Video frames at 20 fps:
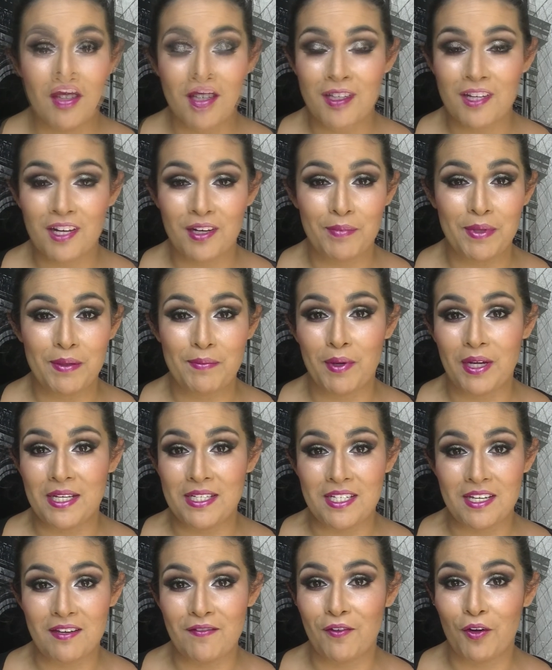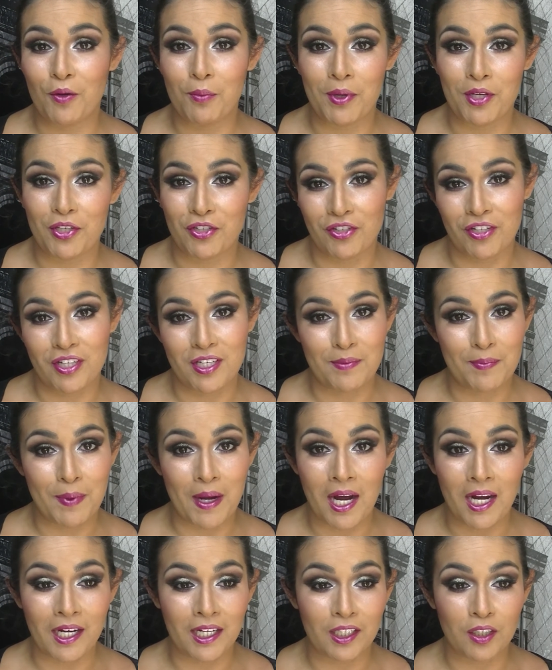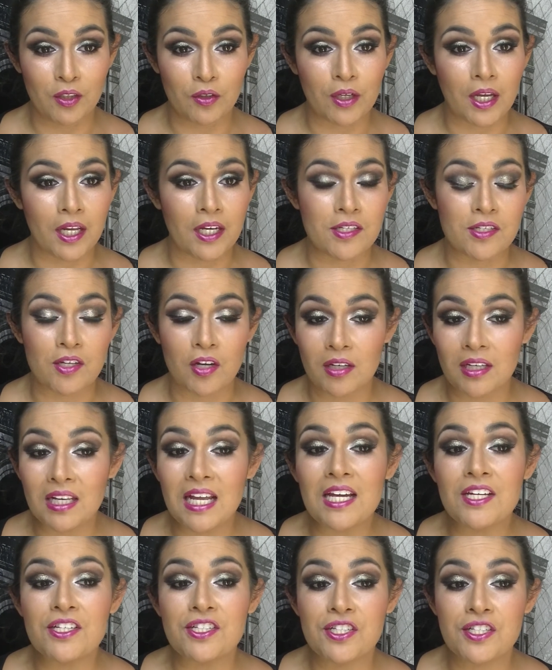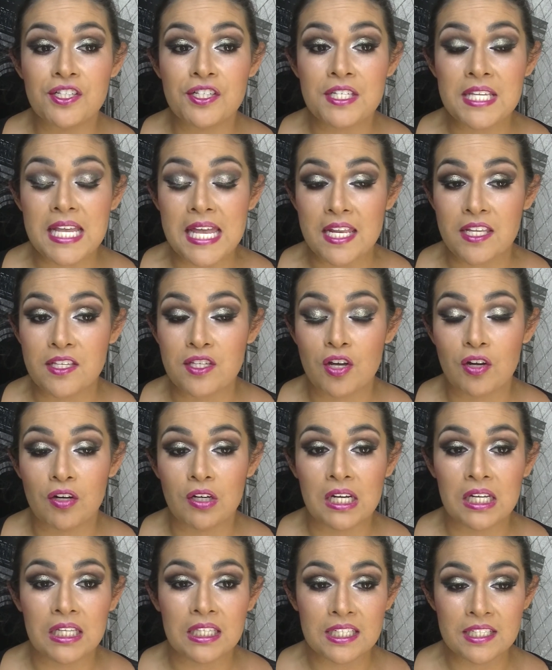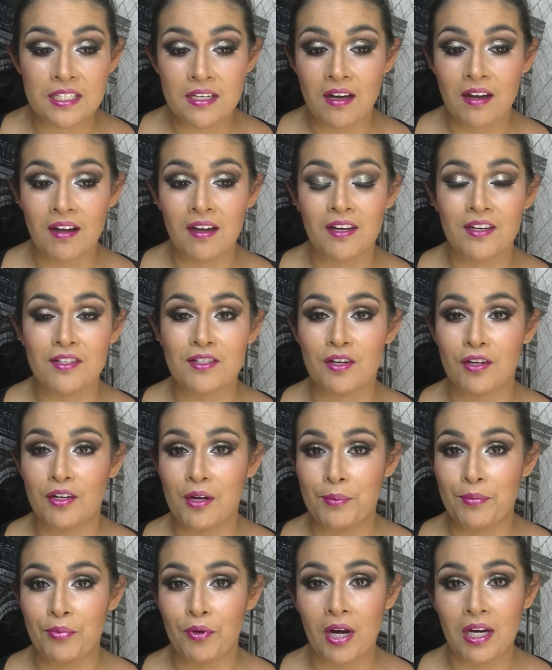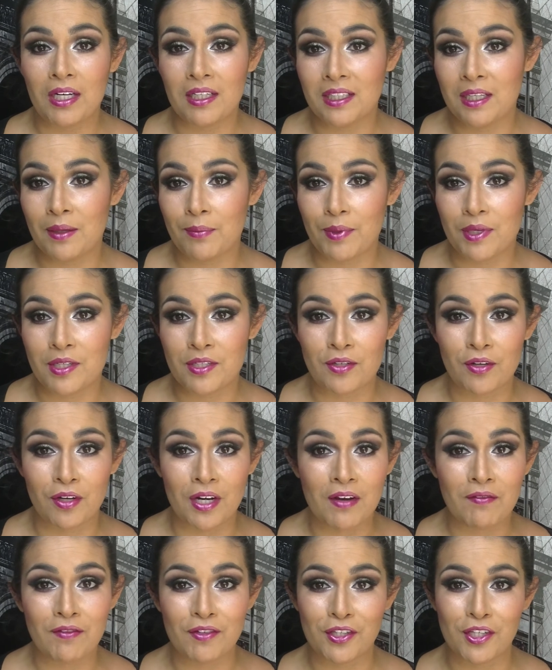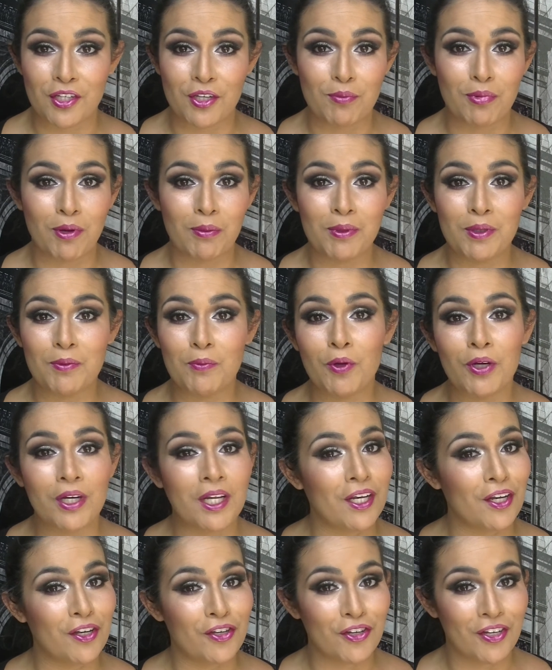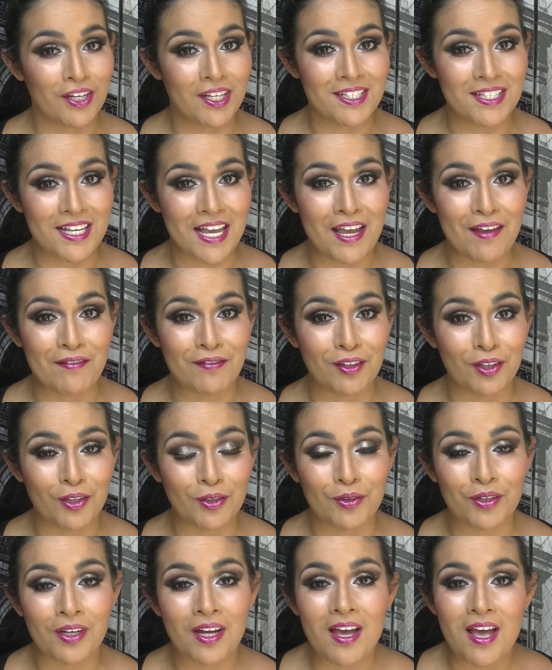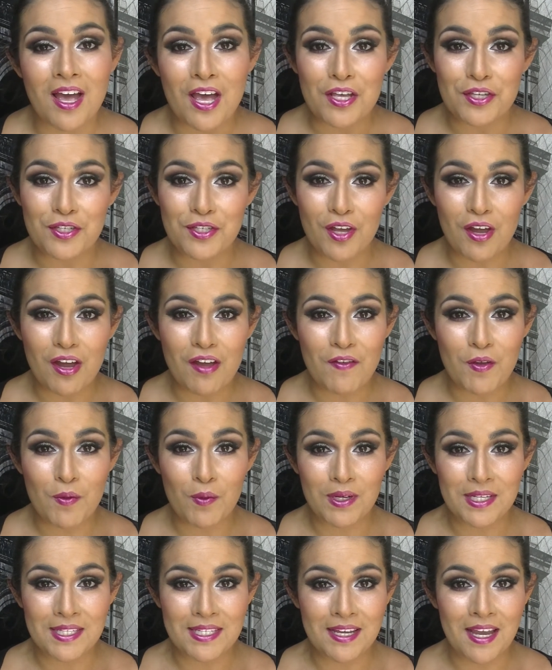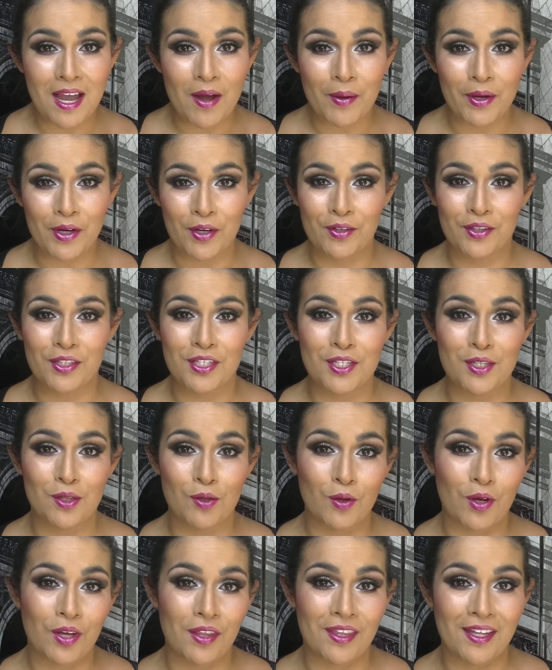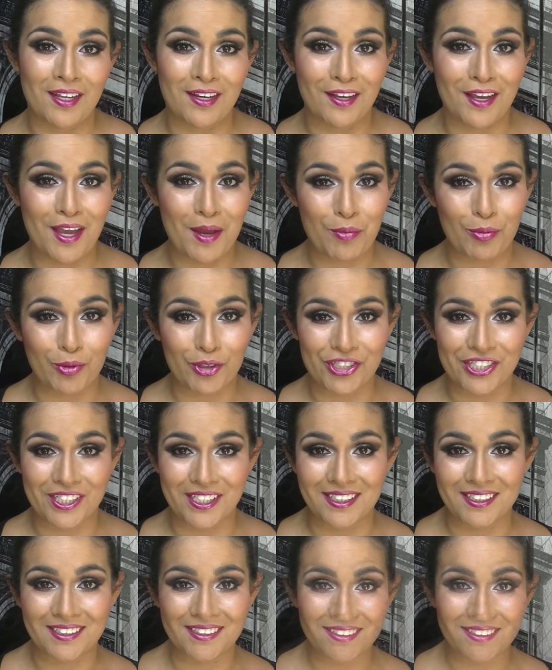it's going to be by default my New Year's party look. It has got lashes, it has got glitter, it has got a bright lip, it has got everything you probably want in a New Year's Eve look. So if you want to see how I got this look, then keep watching.